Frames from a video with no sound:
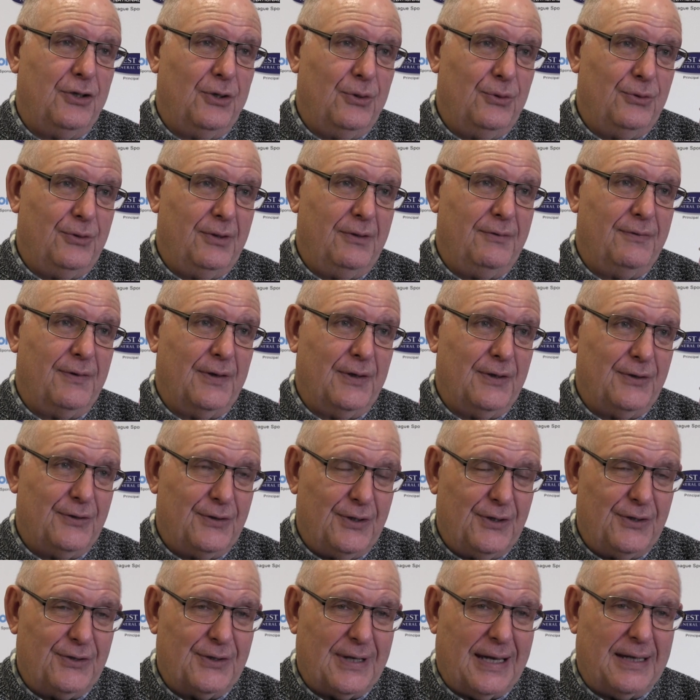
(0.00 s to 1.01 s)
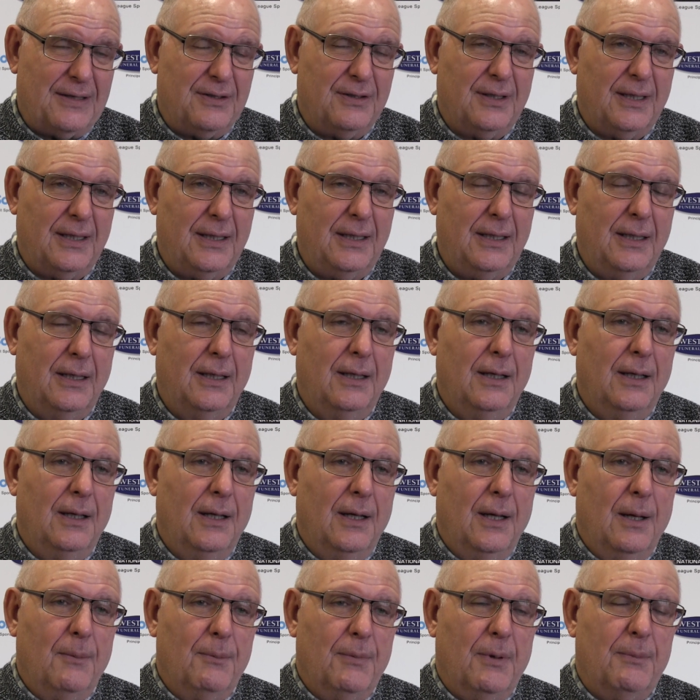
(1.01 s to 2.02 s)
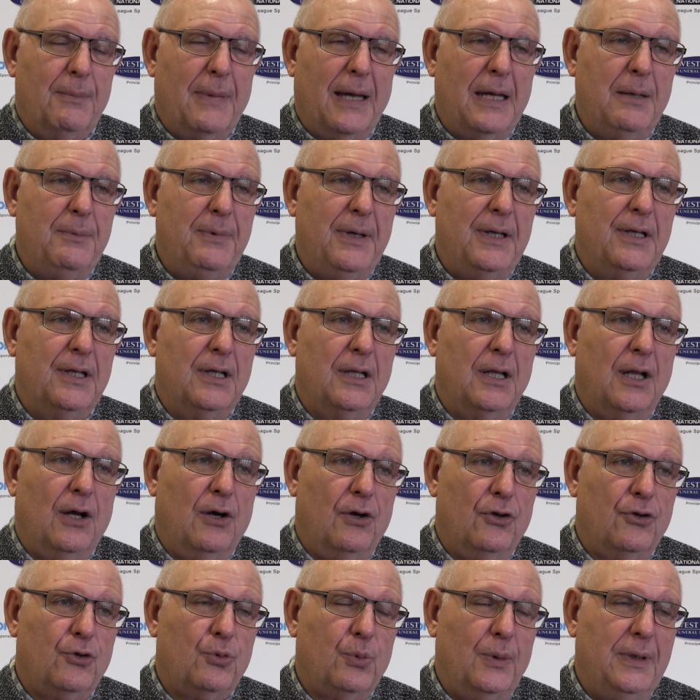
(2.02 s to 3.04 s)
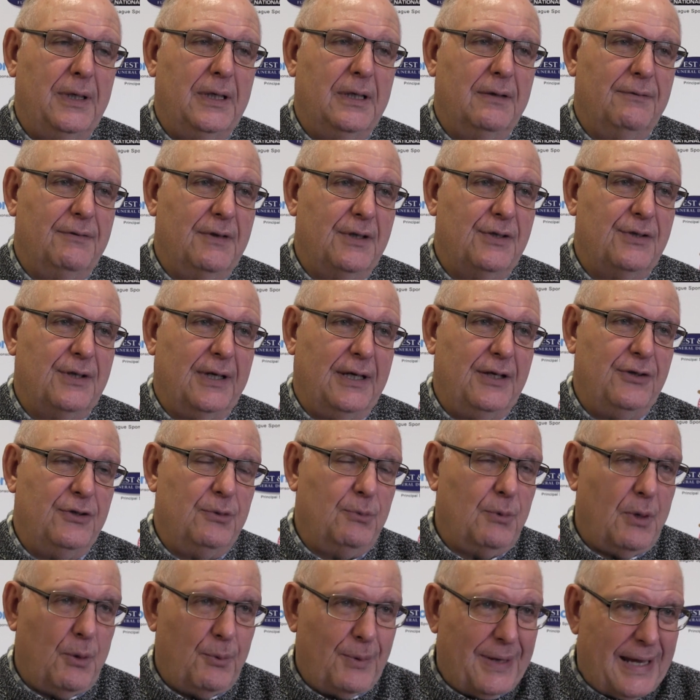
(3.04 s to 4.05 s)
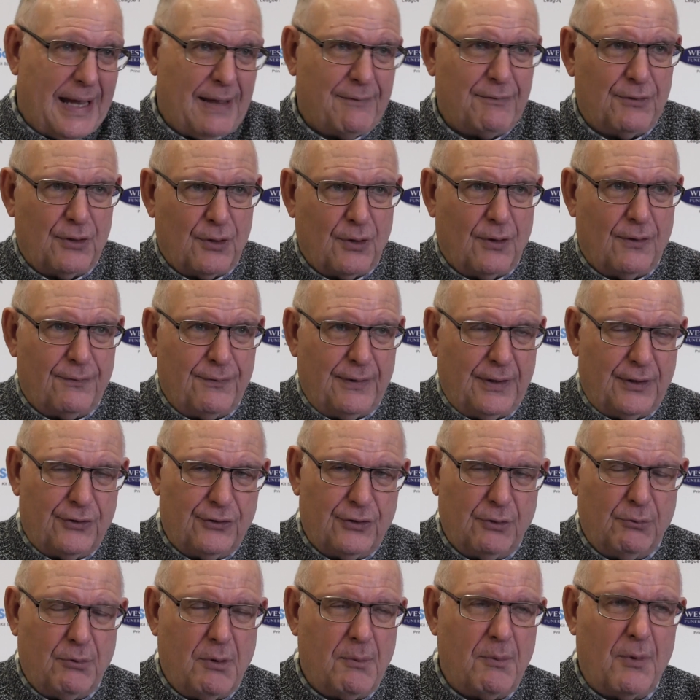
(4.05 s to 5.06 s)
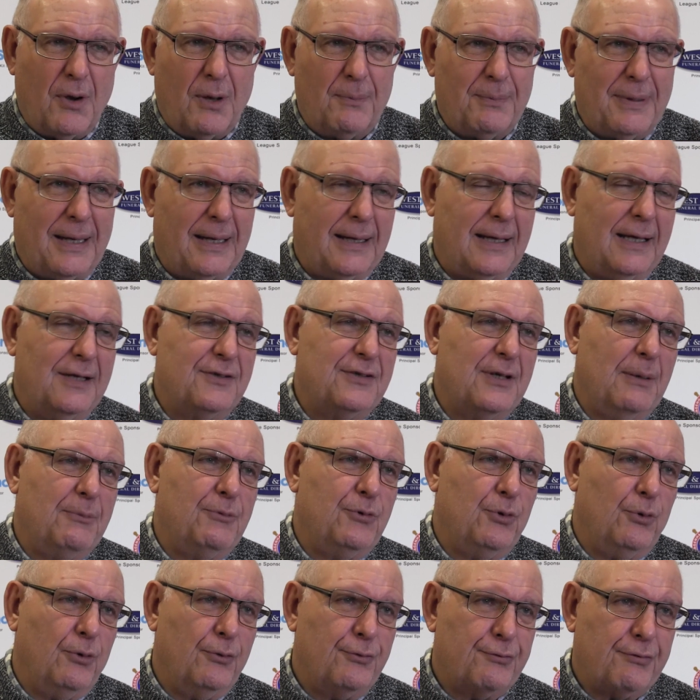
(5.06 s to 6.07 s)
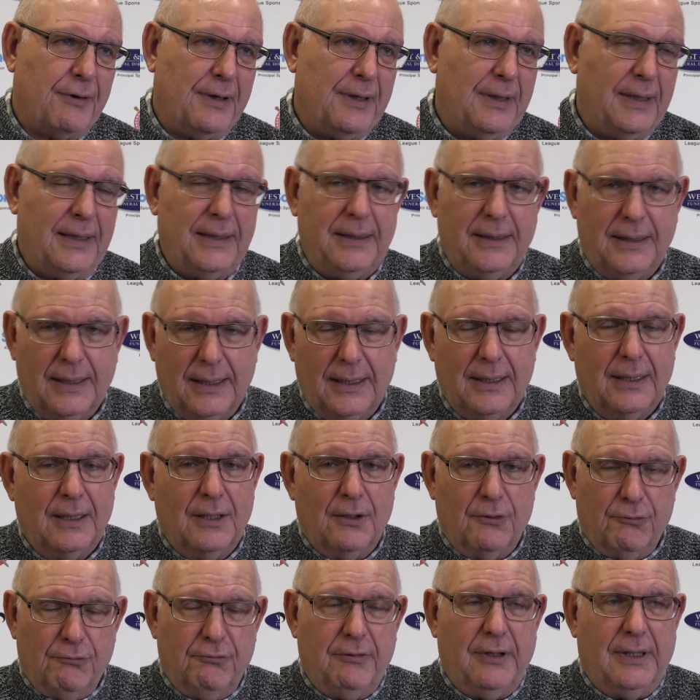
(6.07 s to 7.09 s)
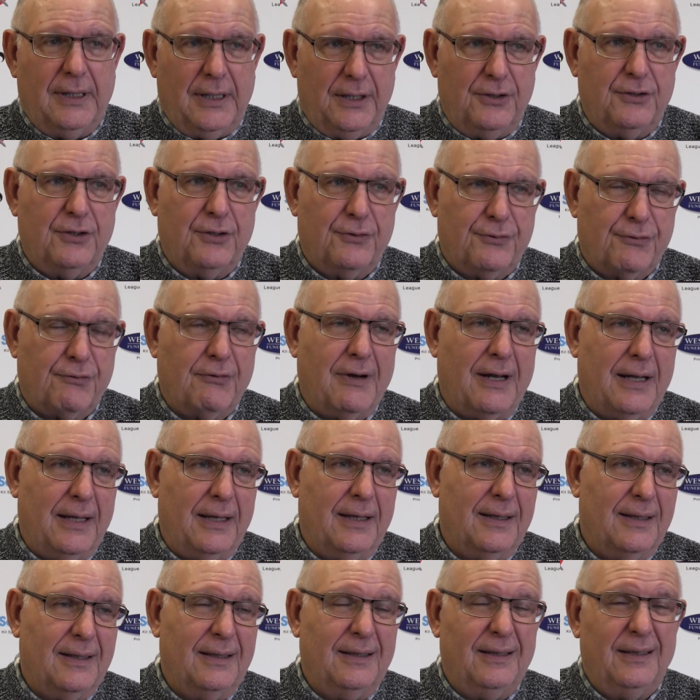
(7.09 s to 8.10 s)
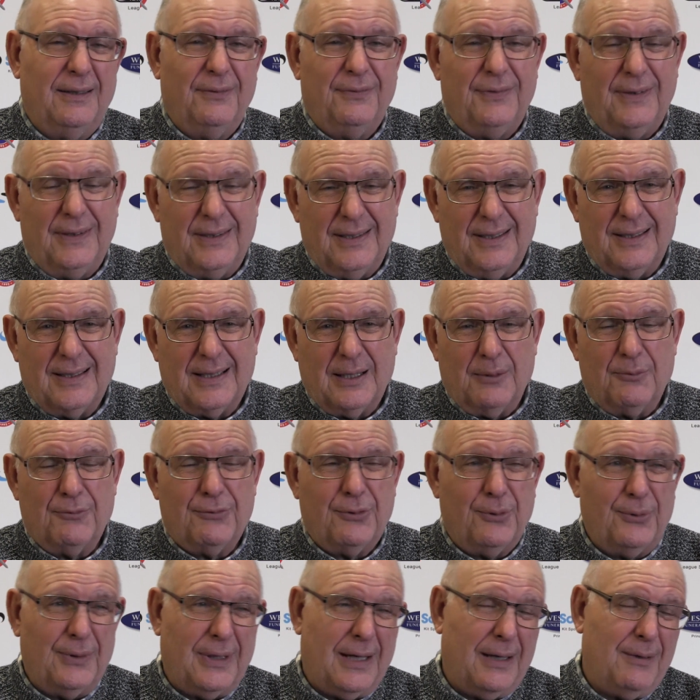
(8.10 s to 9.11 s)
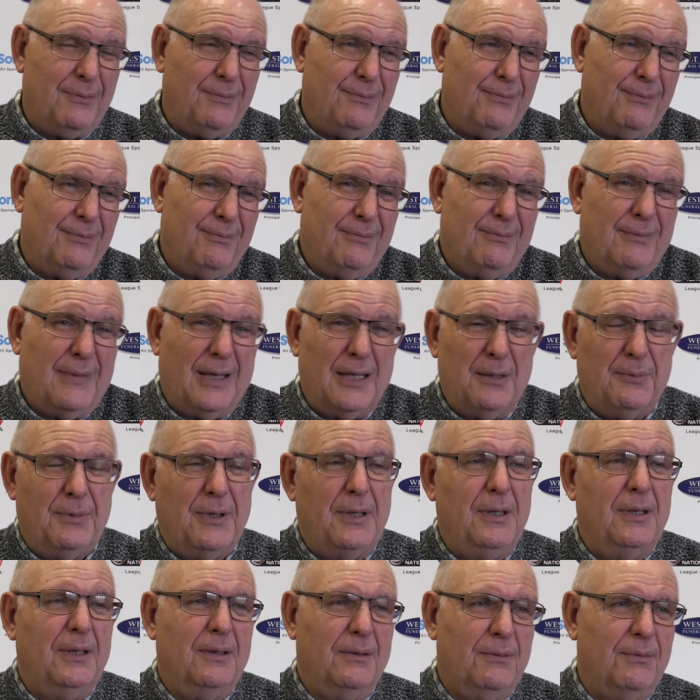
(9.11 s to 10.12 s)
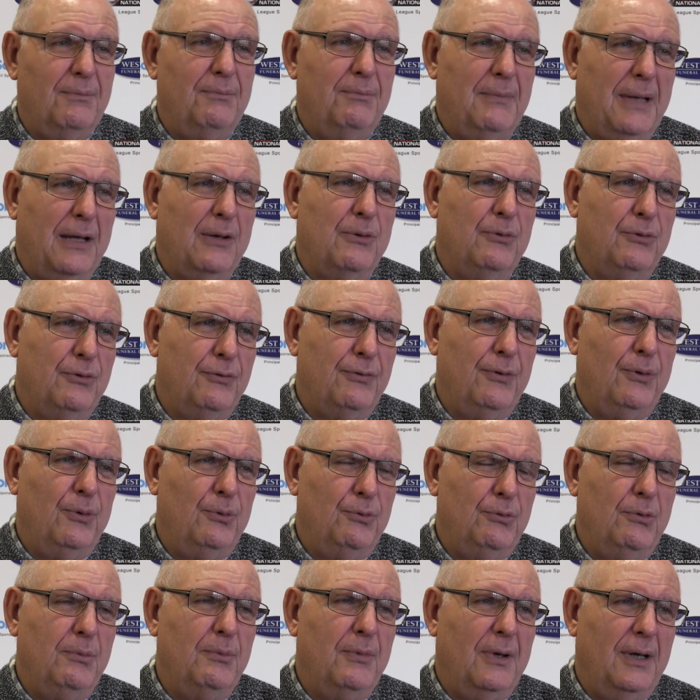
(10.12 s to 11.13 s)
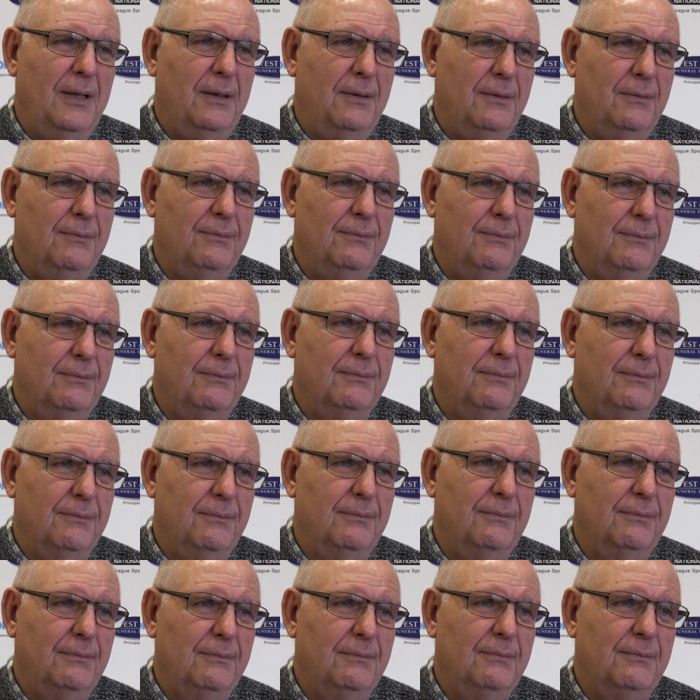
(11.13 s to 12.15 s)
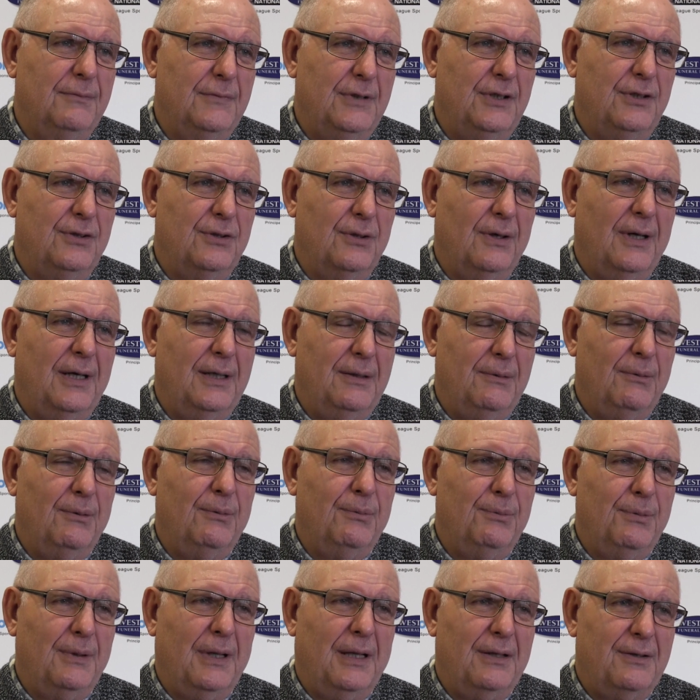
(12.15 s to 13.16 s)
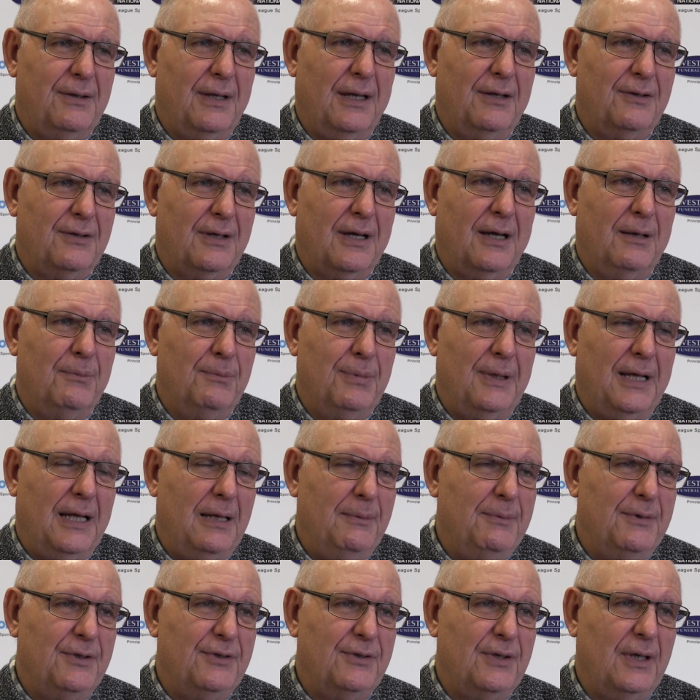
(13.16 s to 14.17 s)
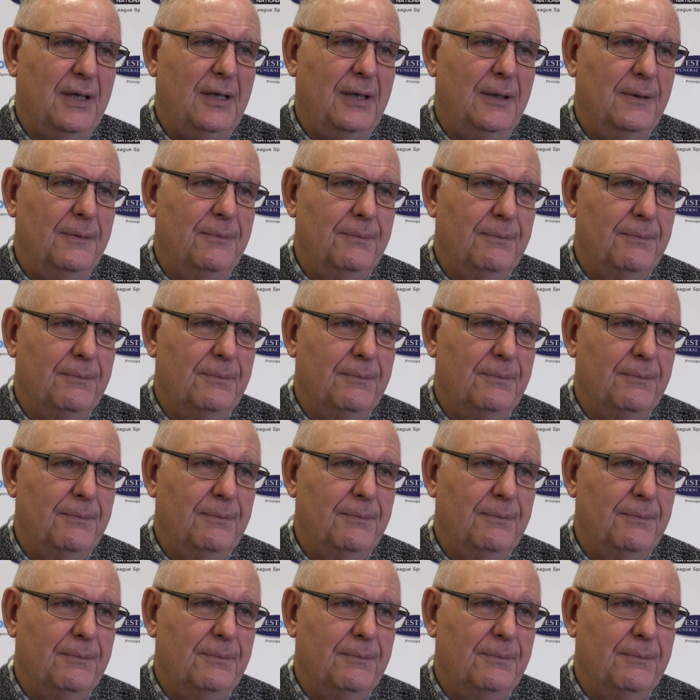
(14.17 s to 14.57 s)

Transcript: Tuesday, Thursday, Saturday. But maybe in the last week of the season where we haven't got a fixture, we might be able to get some sort of friendly, really just for Elliot. And if it did come through that, maybe at Macclesfield we might decide, well, let's go and play him and see.